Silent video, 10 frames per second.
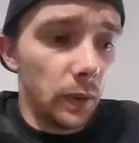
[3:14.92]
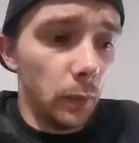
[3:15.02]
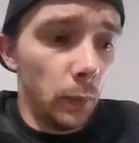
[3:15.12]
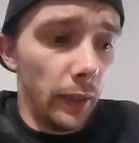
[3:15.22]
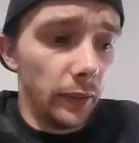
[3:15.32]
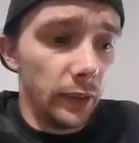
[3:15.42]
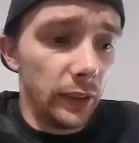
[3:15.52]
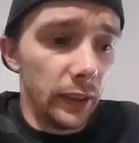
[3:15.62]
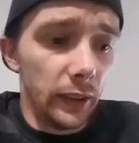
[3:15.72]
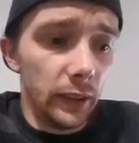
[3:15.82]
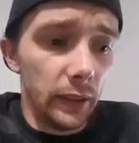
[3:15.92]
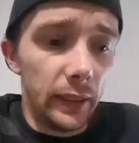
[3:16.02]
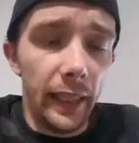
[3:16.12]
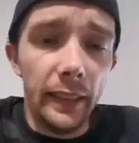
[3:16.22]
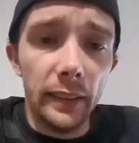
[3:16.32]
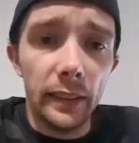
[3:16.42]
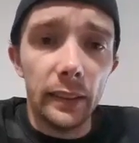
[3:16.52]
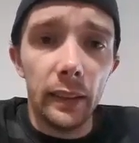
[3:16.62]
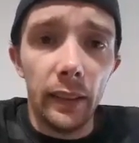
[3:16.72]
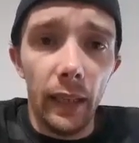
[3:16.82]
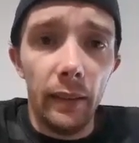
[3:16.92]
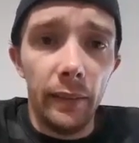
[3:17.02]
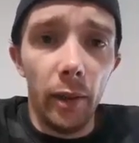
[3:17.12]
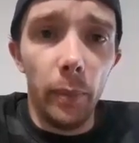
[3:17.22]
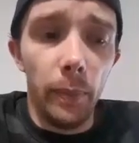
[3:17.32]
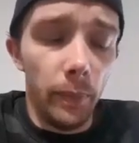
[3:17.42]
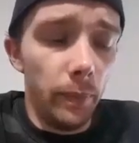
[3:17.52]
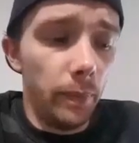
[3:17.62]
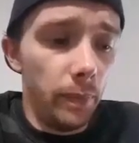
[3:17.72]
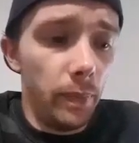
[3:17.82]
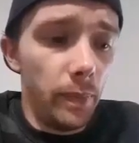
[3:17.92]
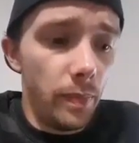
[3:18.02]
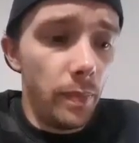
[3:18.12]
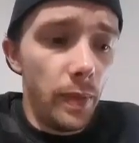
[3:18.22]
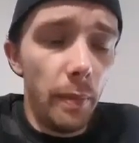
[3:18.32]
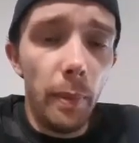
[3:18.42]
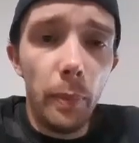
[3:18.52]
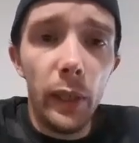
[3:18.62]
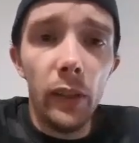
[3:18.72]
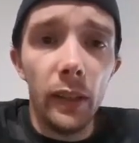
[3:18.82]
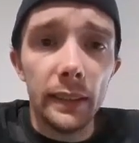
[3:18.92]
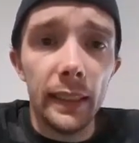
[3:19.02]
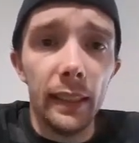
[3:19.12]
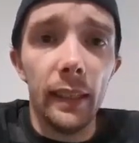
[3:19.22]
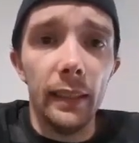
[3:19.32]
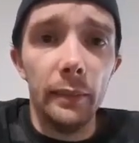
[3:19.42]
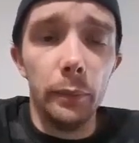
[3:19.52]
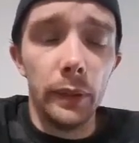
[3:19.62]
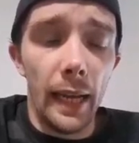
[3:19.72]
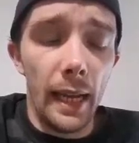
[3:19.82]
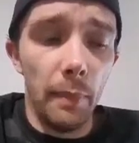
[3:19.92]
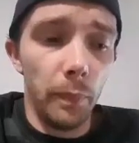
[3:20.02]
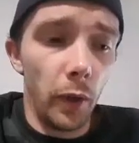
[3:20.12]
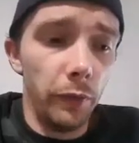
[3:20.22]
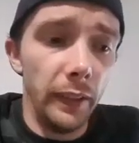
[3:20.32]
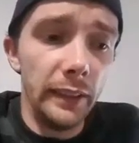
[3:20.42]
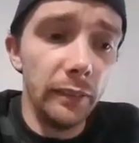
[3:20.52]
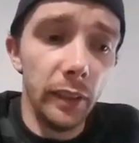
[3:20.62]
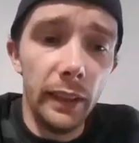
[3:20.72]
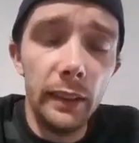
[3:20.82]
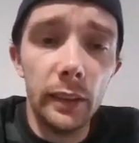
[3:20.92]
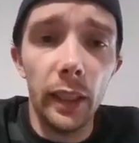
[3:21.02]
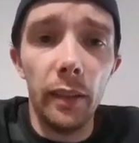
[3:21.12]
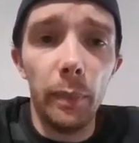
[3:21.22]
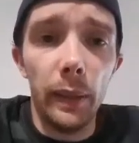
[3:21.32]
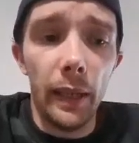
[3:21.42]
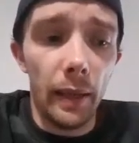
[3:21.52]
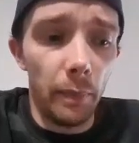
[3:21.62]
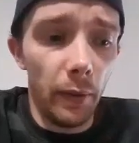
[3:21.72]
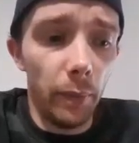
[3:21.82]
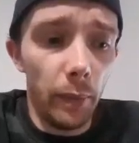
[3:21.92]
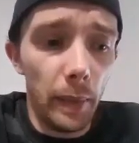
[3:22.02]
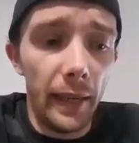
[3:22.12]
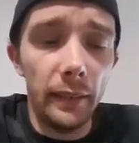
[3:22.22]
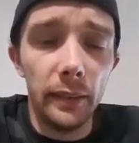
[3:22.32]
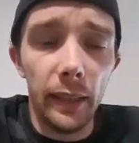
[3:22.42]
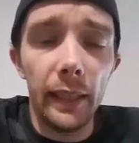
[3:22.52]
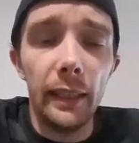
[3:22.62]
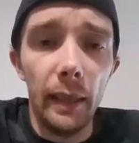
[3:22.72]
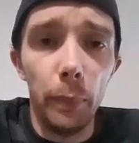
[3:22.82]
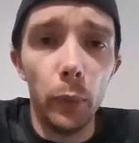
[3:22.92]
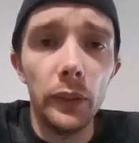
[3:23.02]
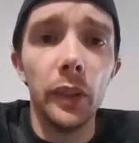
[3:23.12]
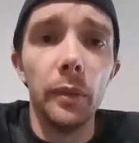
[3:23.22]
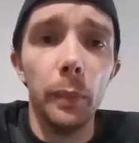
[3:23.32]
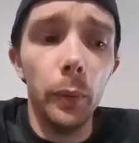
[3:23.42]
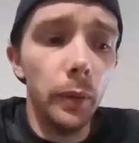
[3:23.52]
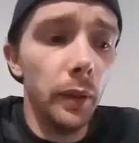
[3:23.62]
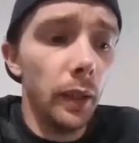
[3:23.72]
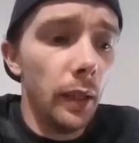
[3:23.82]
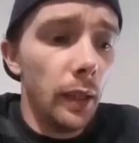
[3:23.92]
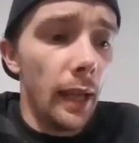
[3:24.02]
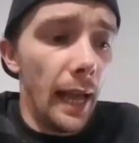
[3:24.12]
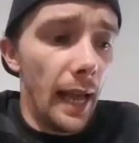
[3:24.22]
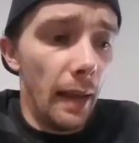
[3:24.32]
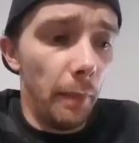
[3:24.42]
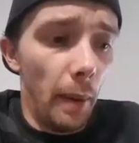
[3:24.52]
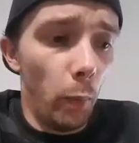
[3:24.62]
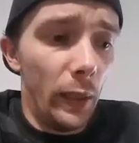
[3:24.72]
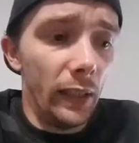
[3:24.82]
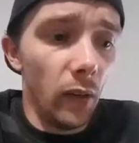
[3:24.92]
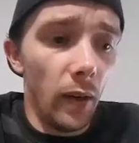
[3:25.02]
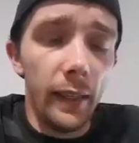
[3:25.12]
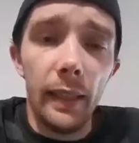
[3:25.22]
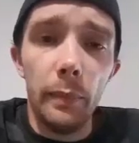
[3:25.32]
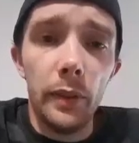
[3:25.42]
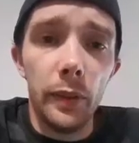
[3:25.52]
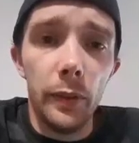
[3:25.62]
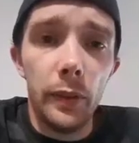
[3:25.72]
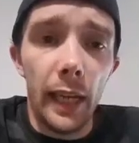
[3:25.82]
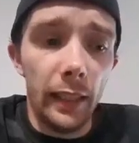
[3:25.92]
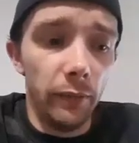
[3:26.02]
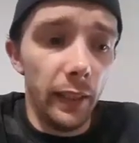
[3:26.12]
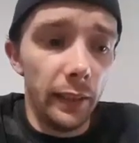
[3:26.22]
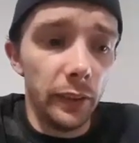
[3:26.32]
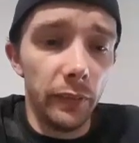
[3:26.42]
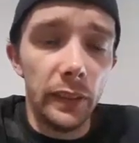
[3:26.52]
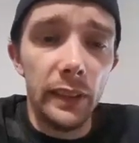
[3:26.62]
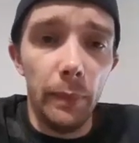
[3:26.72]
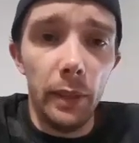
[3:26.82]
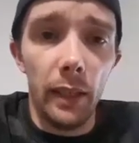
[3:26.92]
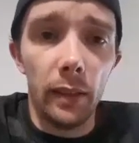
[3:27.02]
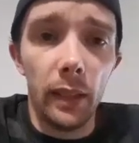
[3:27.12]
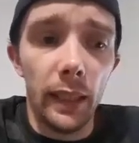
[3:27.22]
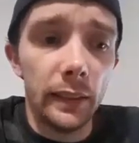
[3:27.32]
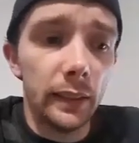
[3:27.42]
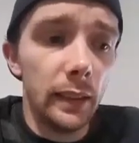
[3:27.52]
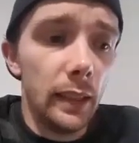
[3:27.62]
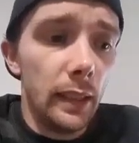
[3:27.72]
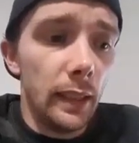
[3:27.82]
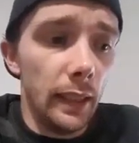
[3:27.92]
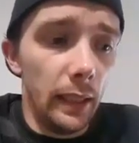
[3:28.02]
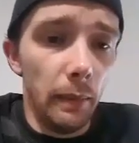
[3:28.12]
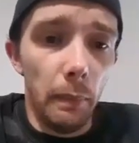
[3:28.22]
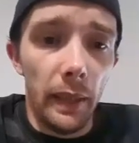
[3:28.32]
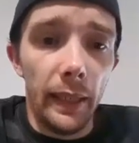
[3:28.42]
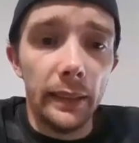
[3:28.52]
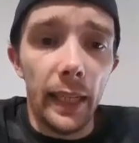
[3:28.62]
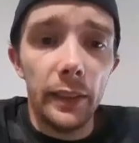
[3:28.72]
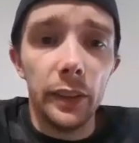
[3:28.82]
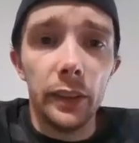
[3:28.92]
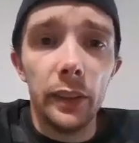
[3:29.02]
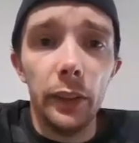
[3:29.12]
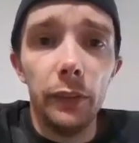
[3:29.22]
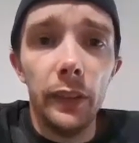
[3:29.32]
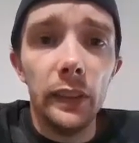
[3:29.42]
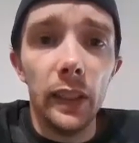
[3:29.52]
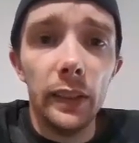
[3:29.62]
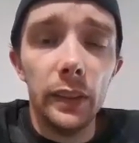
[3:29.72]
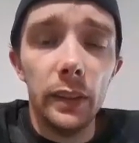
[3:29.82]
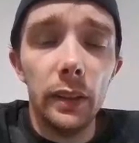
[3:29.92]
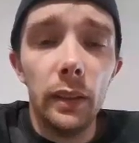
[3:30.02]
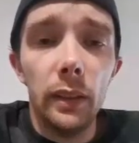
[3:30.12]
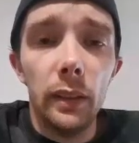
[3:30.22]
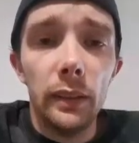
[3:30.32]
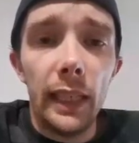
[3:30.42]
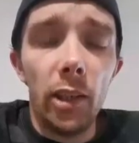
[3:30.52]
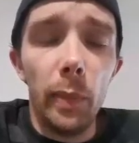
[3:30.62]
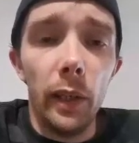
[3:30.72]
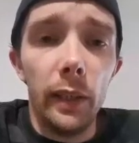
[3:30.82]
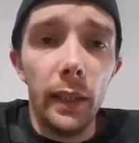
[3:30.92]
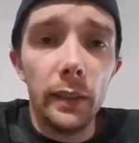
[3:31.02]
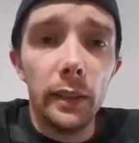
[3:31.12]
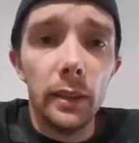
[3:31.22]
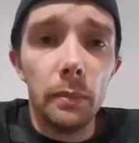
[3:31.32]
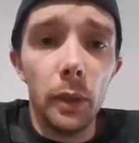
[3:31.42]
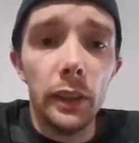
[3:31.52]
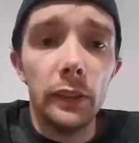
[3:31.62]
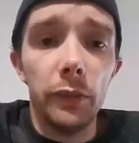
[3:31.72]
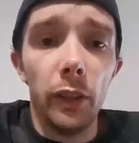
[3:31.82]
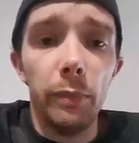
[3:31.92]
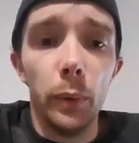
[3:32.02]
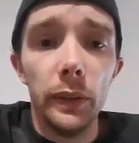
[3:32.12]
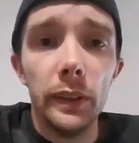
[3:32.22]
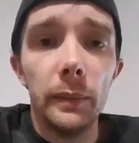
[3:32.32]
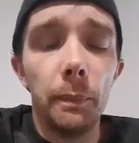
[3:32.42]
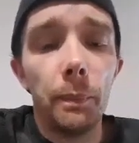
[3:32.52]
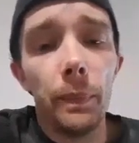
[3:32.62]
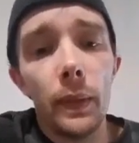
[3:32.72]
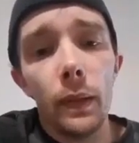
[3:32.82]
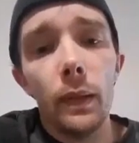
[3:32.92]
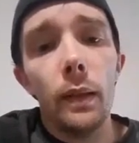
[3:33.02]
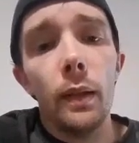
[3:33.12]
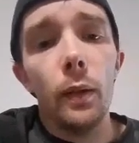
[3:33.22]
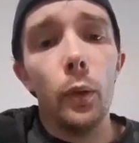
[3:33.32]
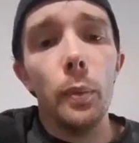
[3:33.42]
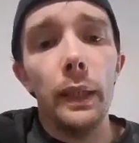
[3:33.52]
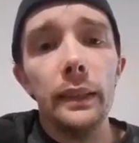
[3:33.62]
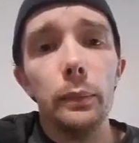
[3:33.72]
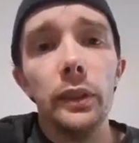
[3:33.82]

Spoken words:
Whereas the Kings, they've been pretty lights out lately, offensively. So they can get points on the board, and we like them to take advantage of this step down in class in Monday's action. So your free selection, Sacramento Kings, minus the 5 points. All the best.